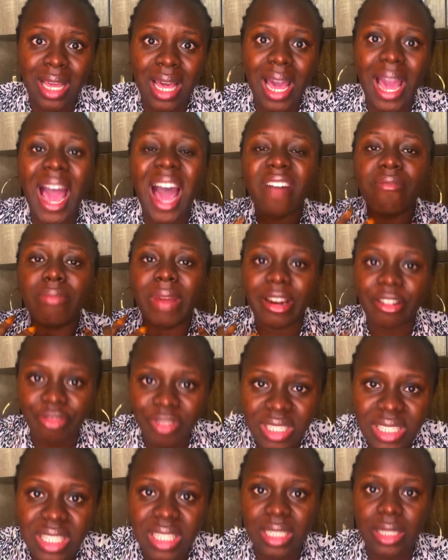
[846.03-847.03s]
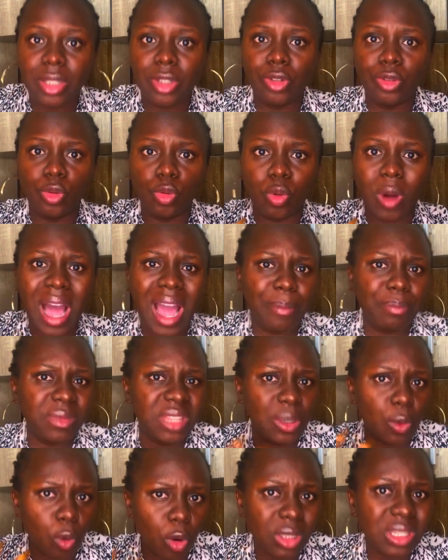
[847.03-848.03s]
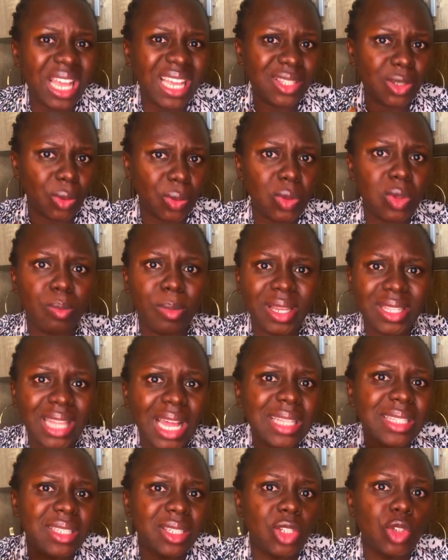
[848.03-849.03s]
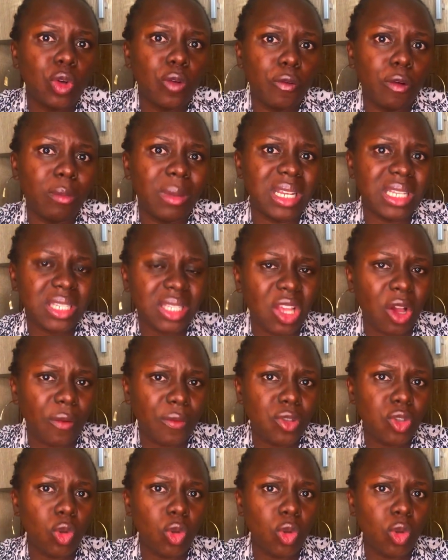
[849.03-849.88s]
I have my reasons, you know, I'm the one that's going to make that decision for myself.